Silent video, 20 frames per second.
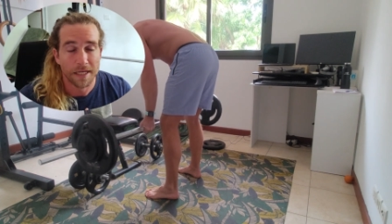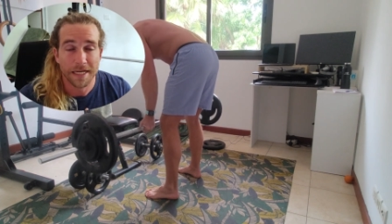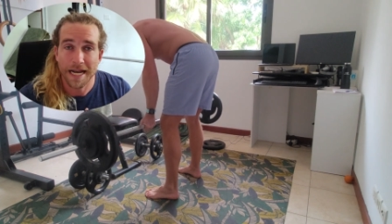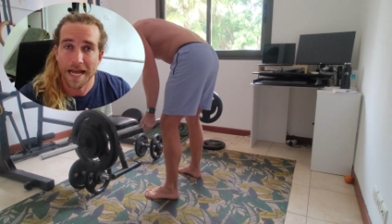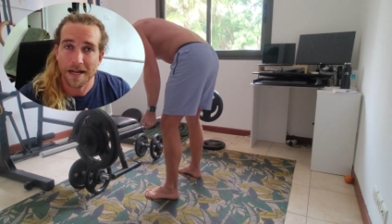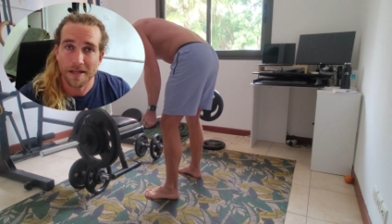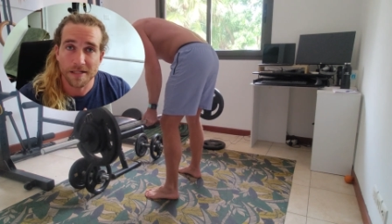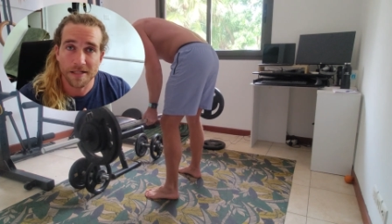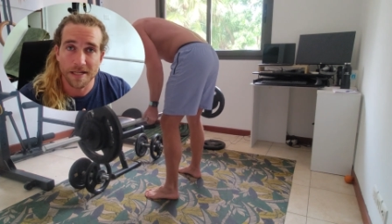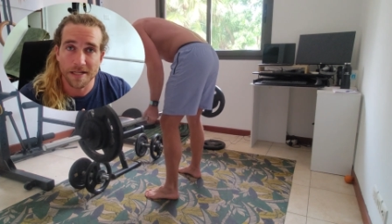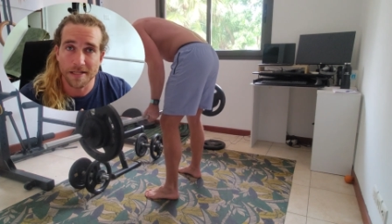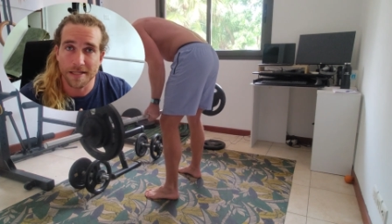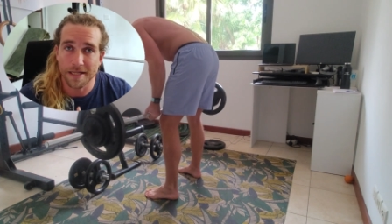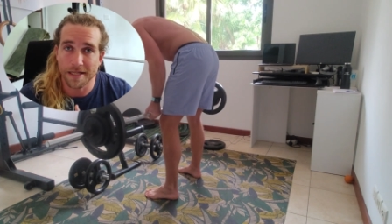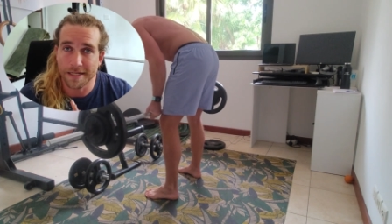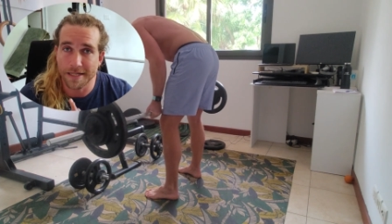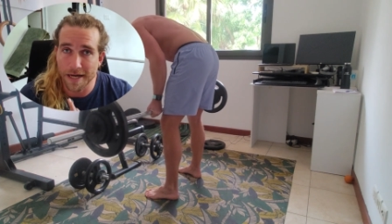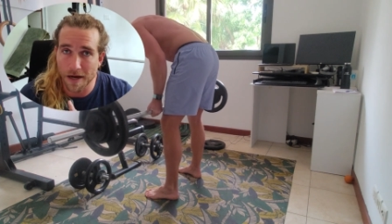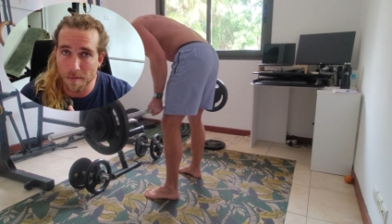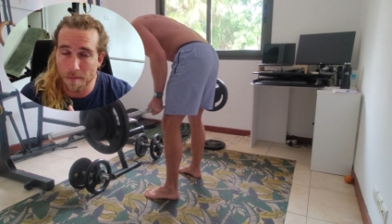The next is the
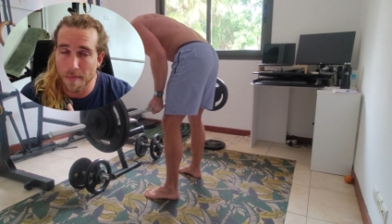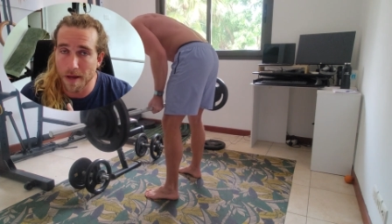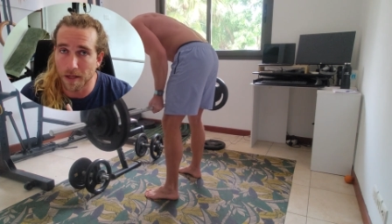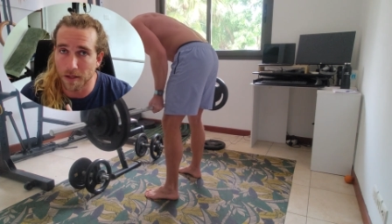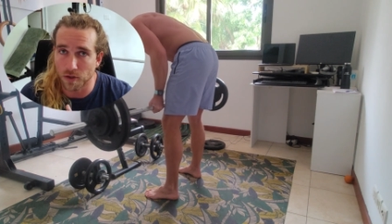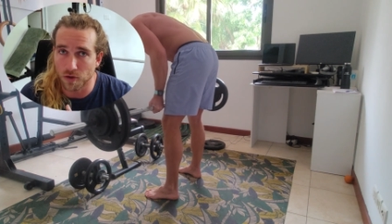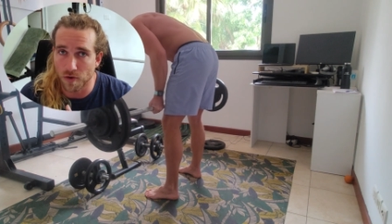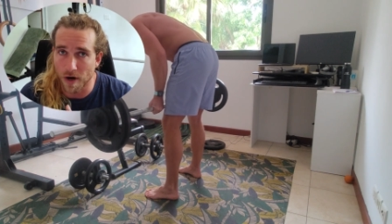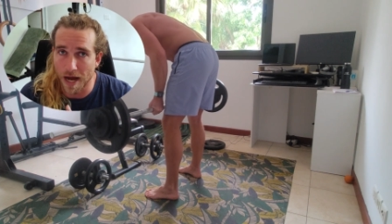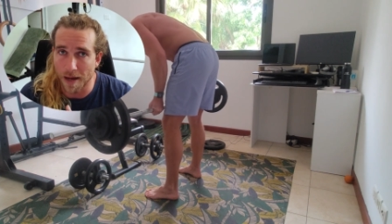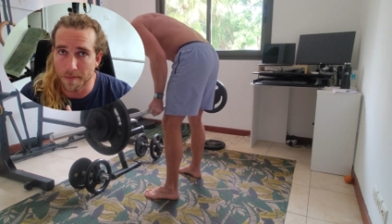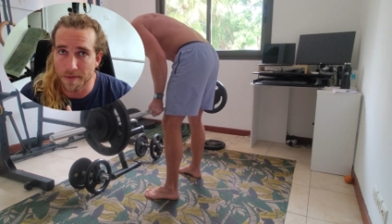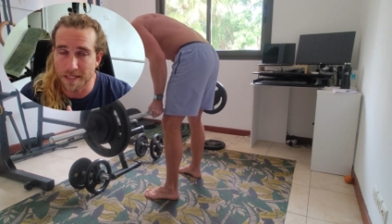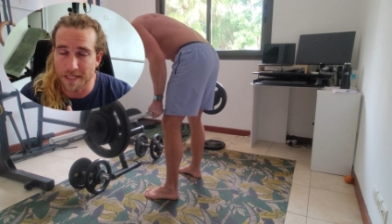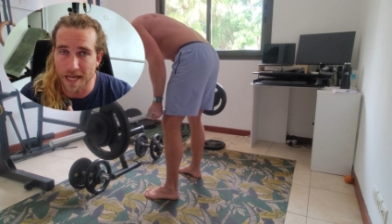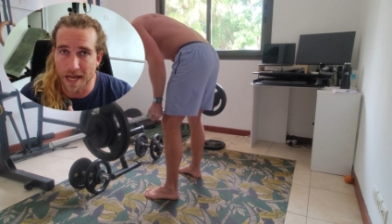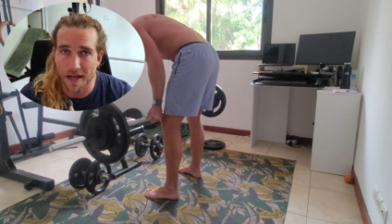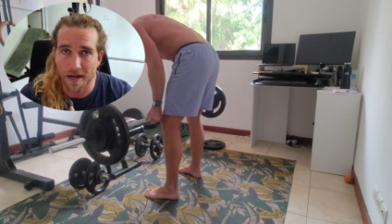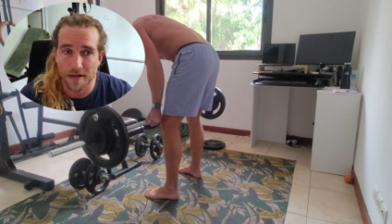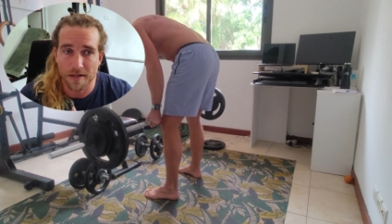dumbbell drop
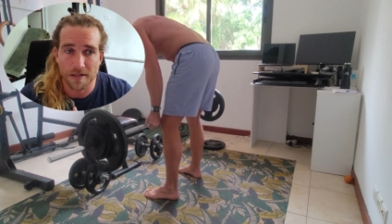set.